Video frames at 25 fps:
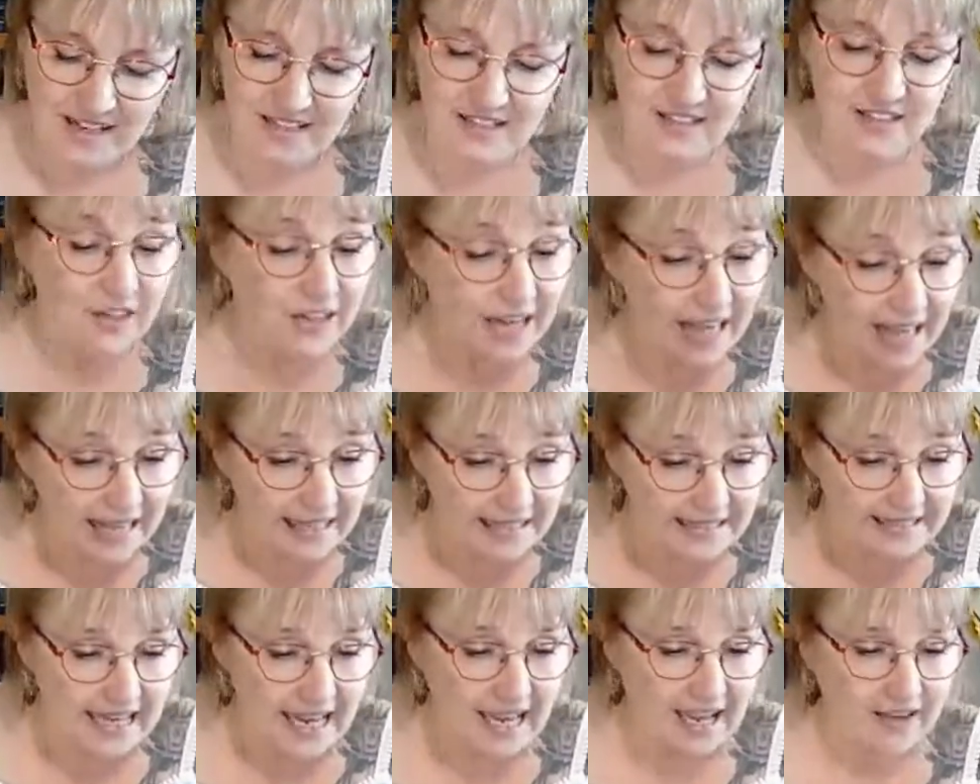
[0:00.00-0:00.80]
So
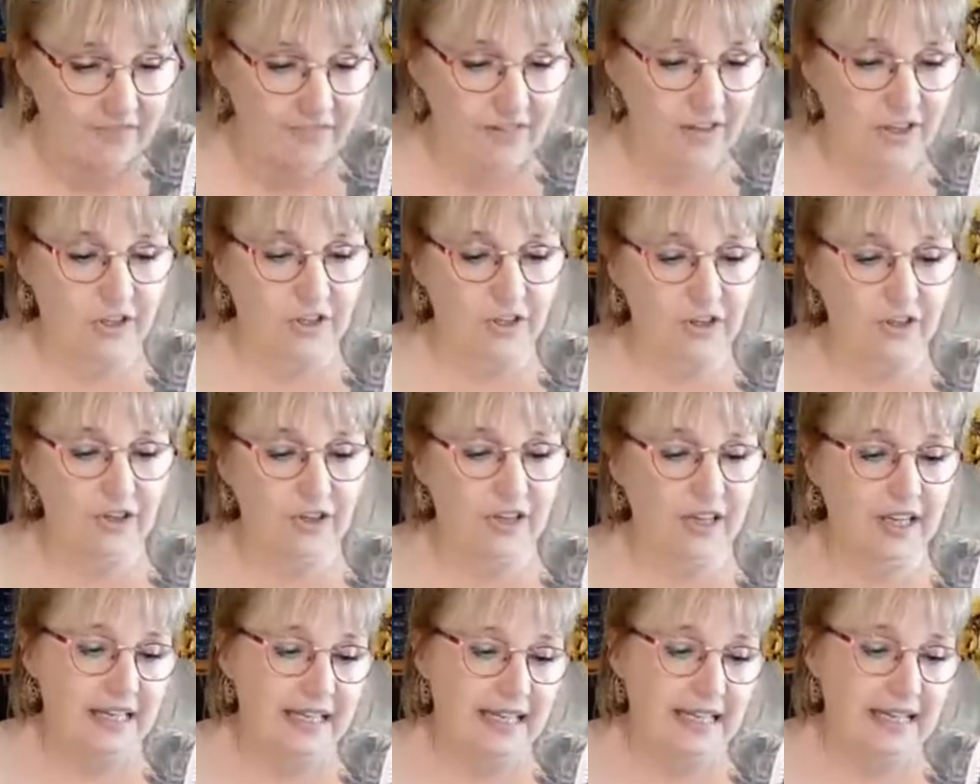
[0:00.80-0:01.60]
let's have a
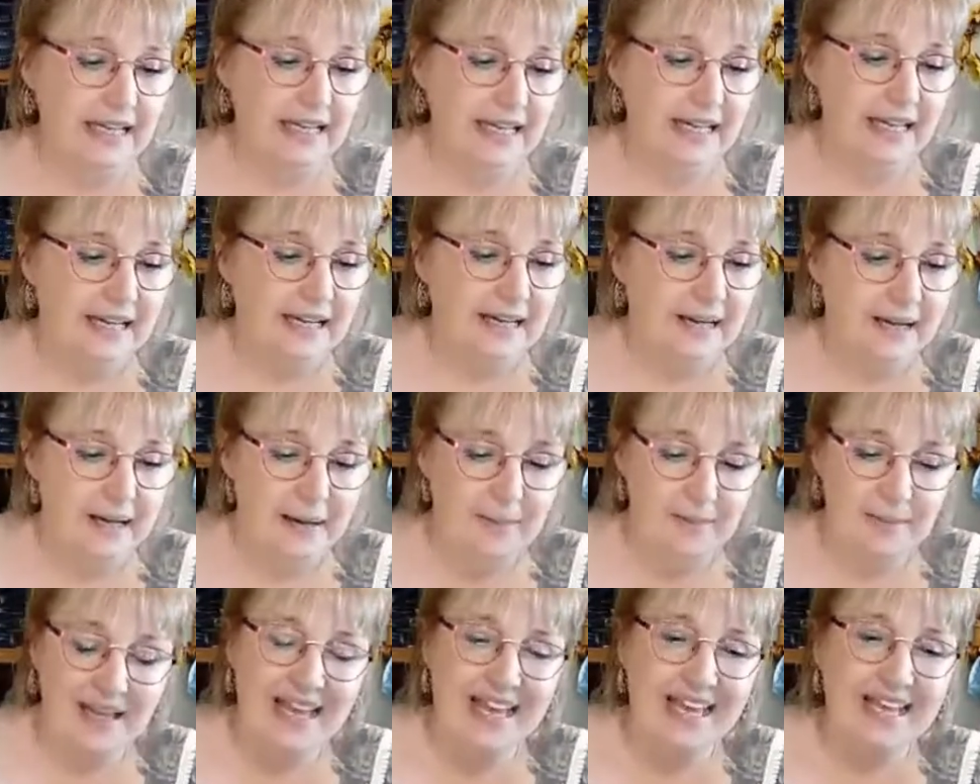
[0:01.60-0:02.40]
look.
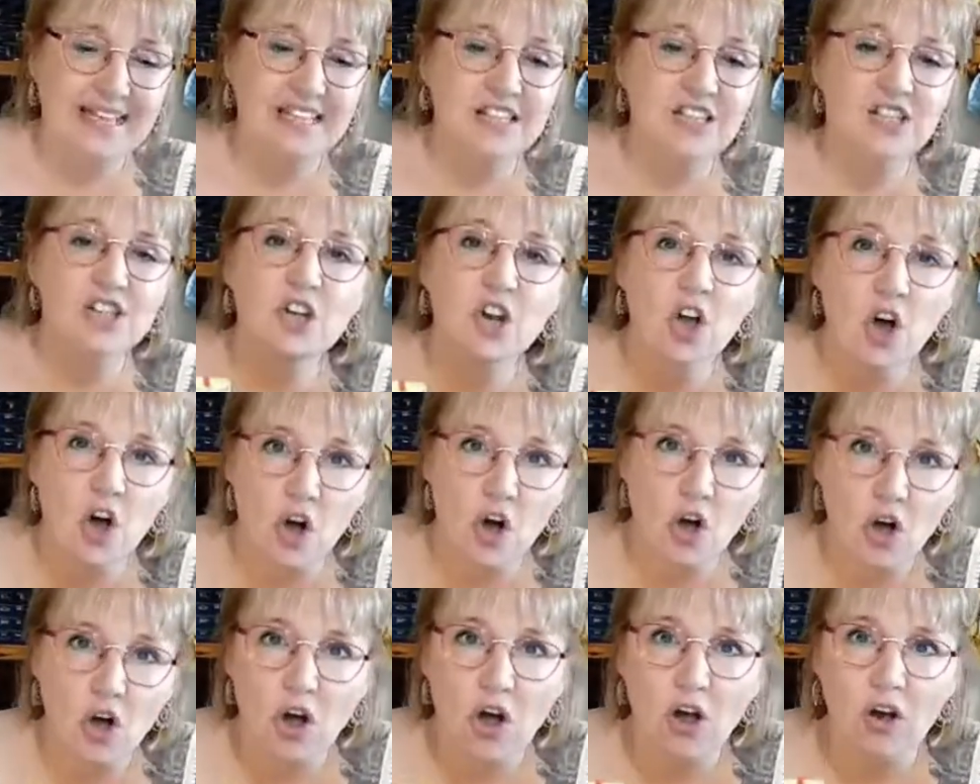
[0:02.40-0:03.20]
It's
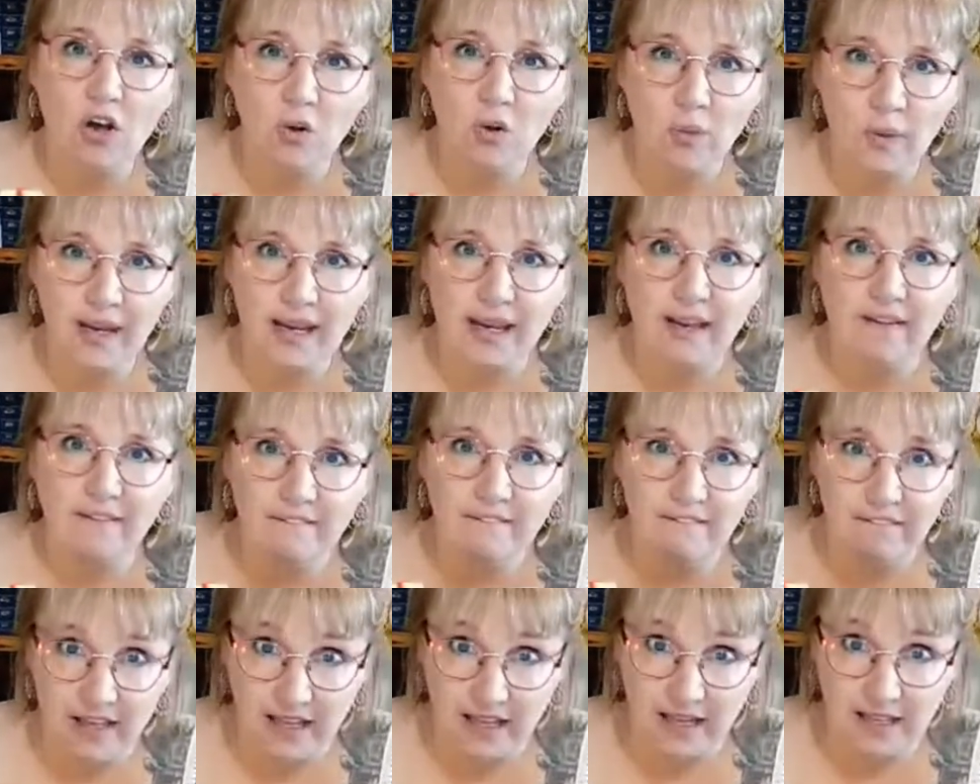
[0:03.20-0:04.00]
not a quick
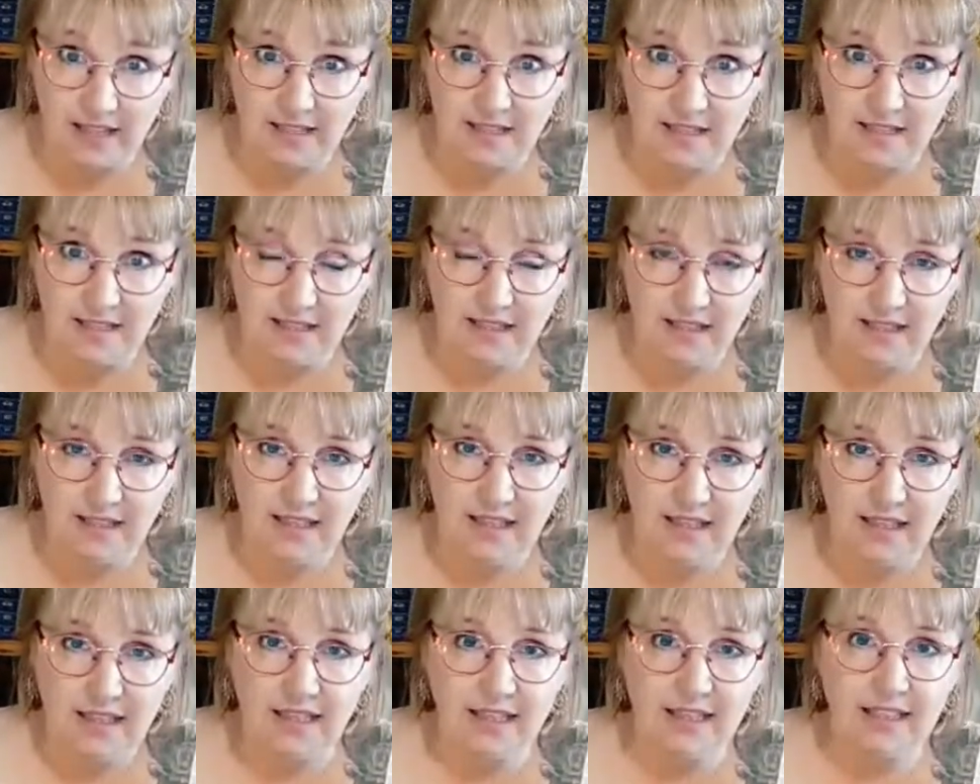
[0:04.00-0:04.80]
fix.
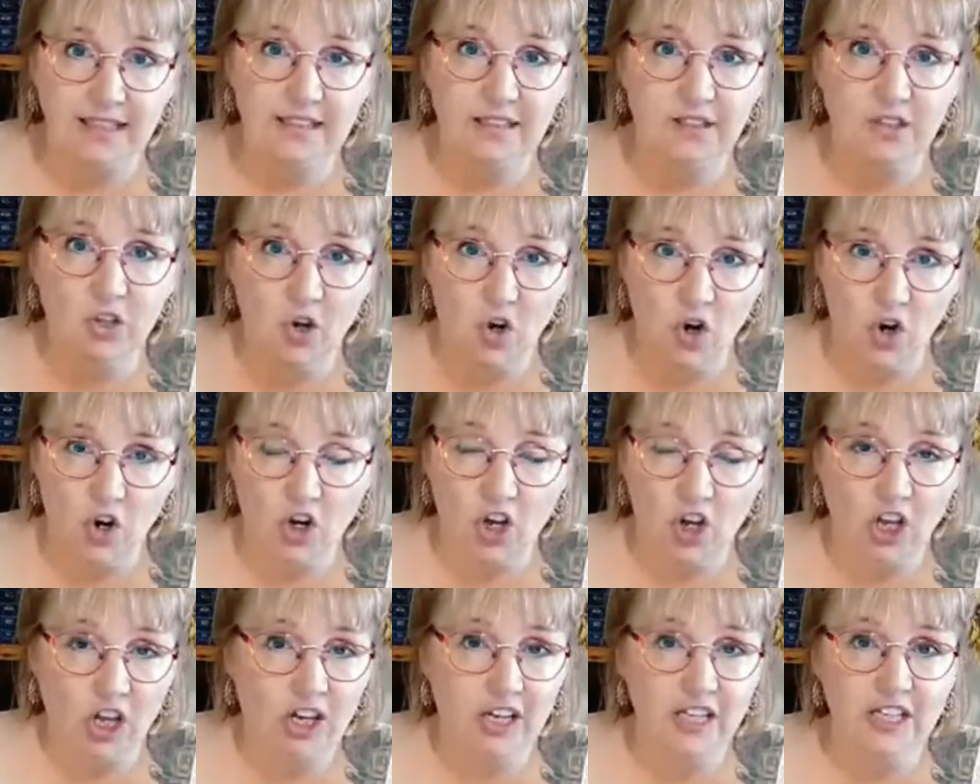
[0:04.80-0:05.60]
It is
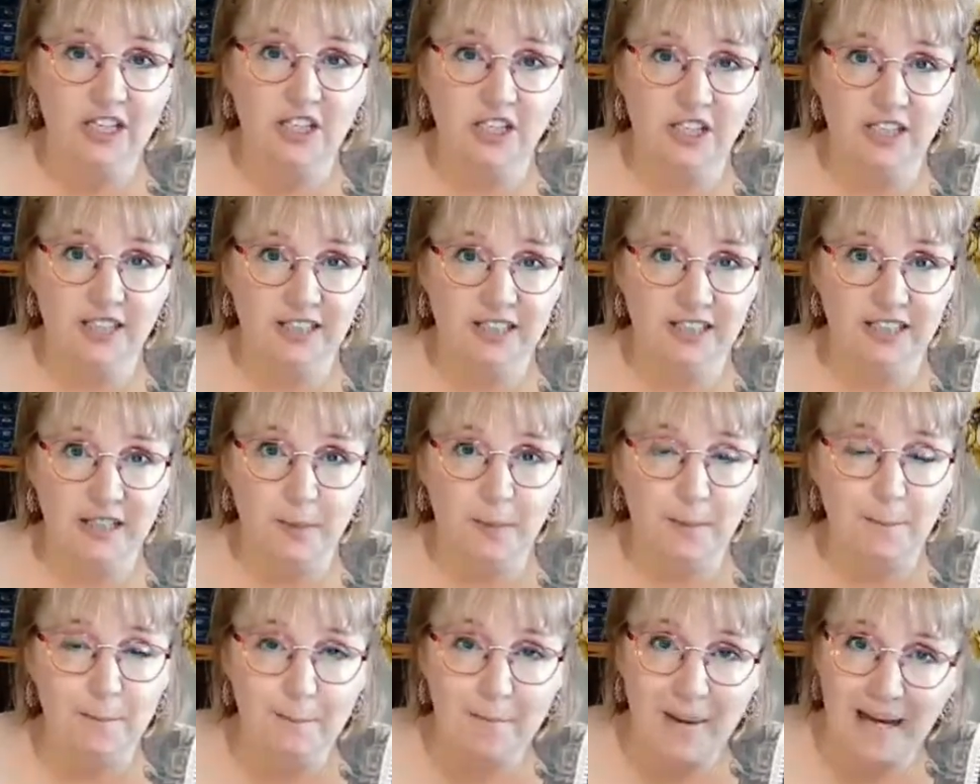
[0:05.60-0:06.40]
not going to
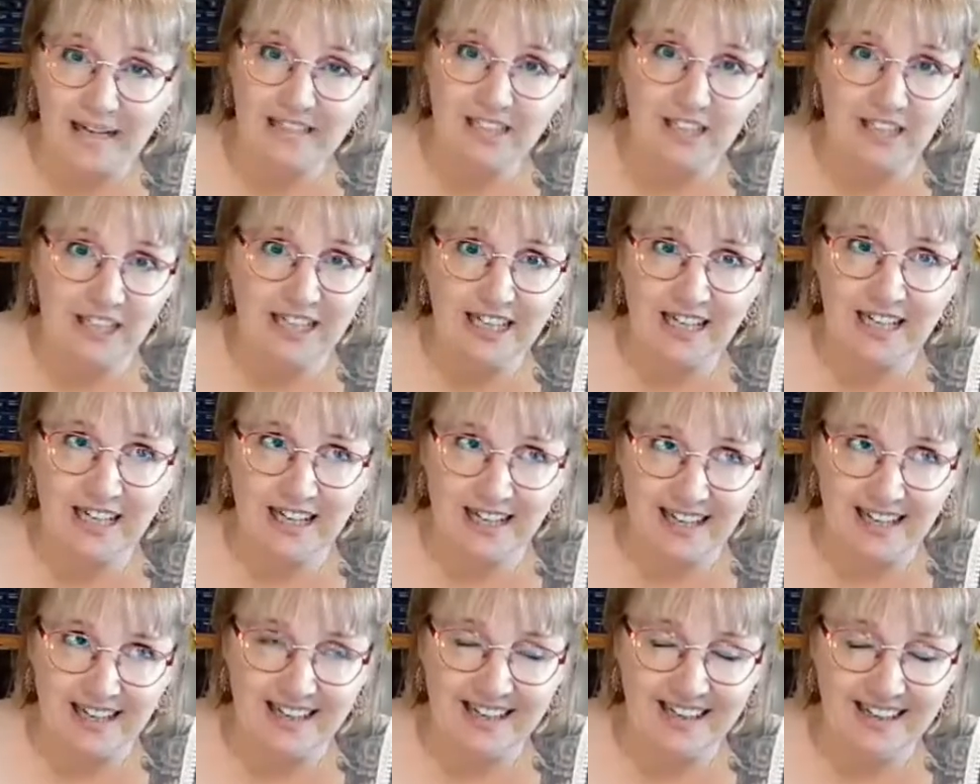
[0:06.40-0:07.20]
just
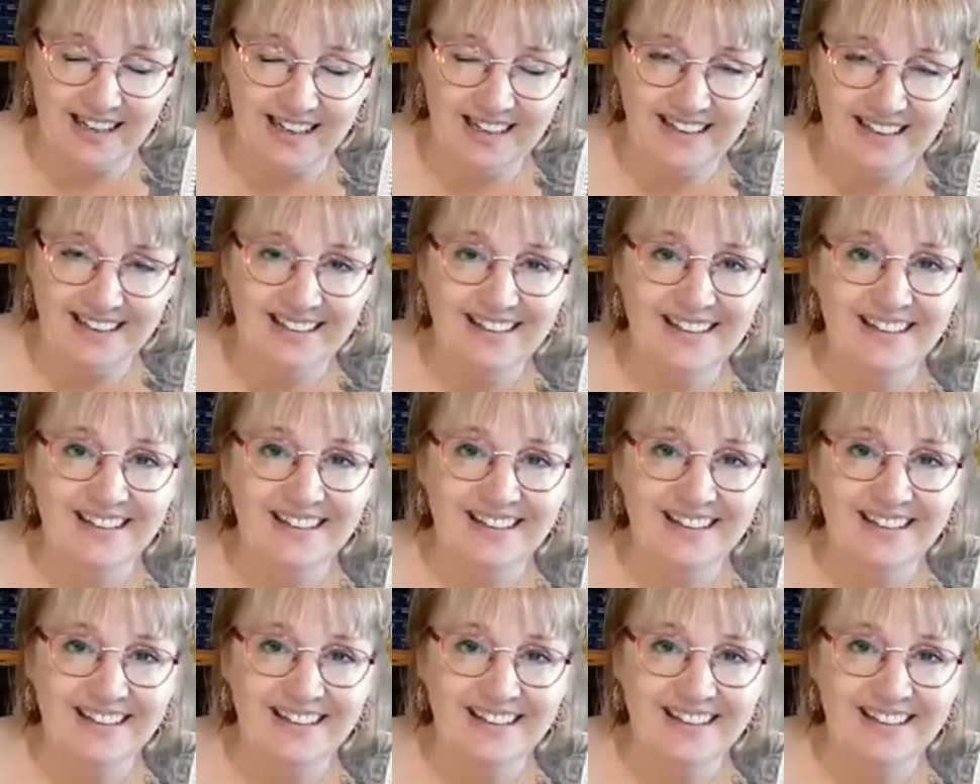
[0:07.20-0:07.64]
magically